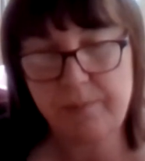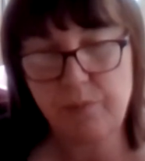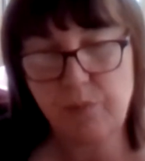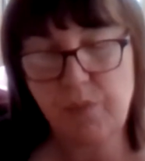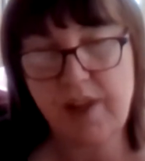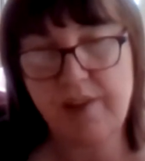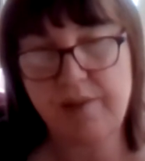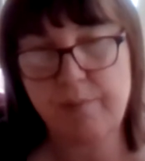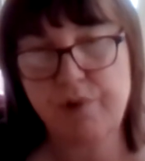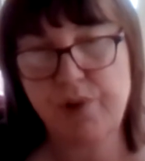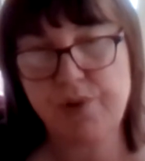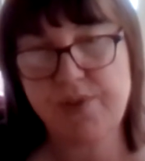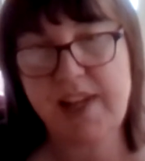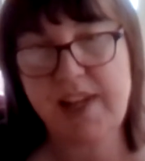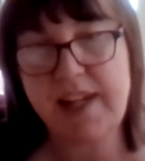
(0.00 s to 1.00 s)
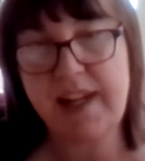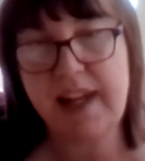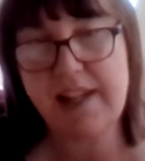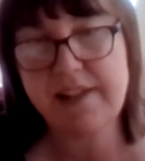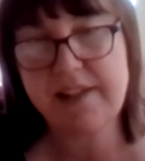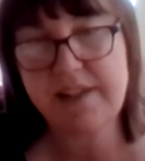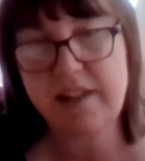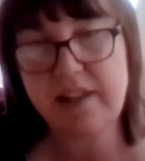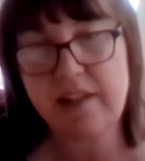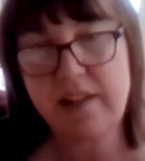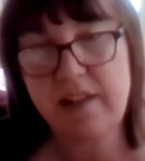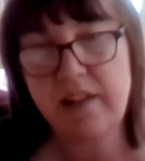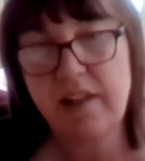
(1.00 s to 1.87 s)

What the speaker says: with prostate cancer